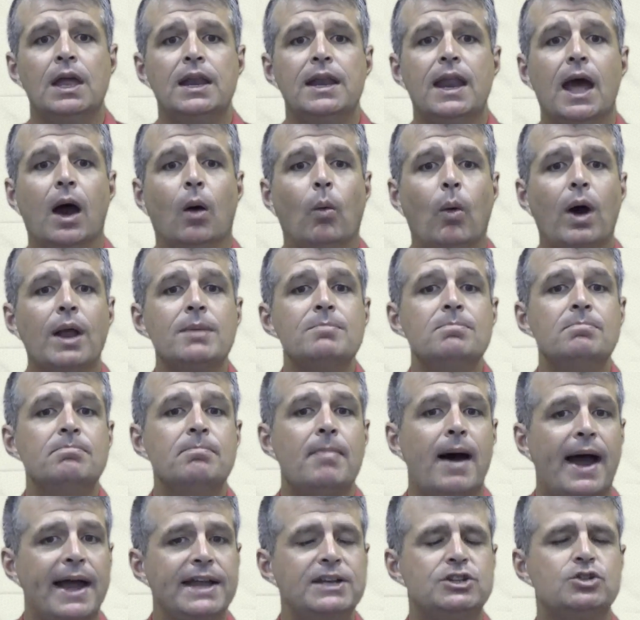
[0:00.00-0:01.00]
Now, one
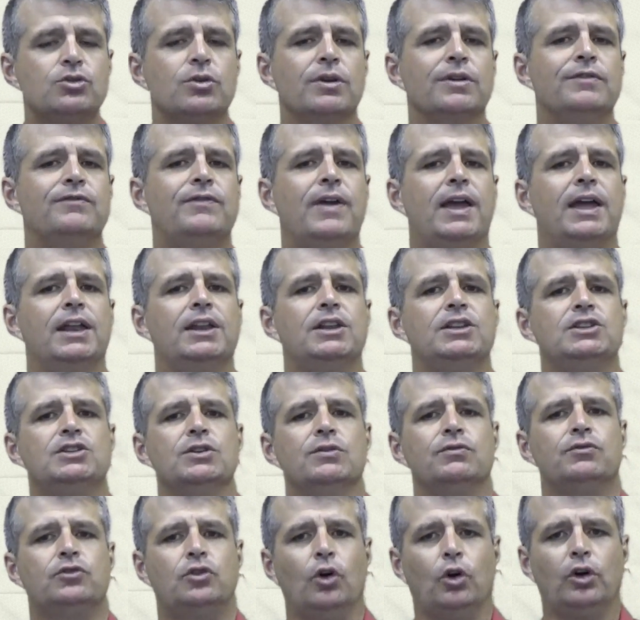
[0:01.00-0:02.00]
major advantage
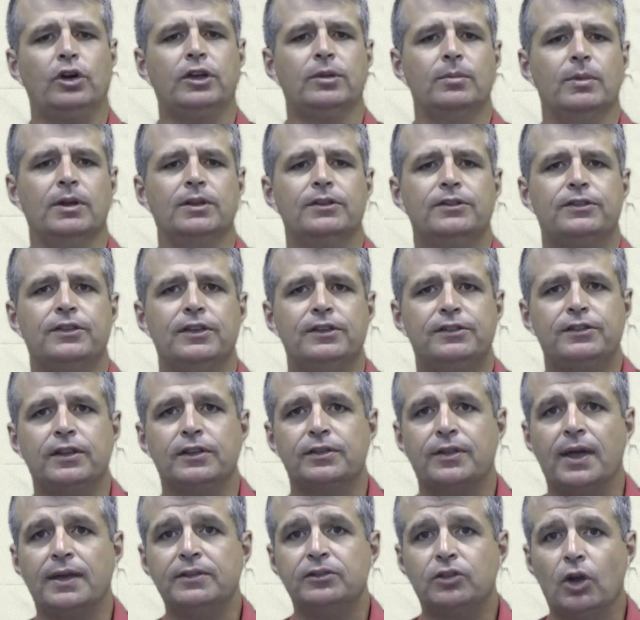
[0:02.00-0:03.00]
of documents is that they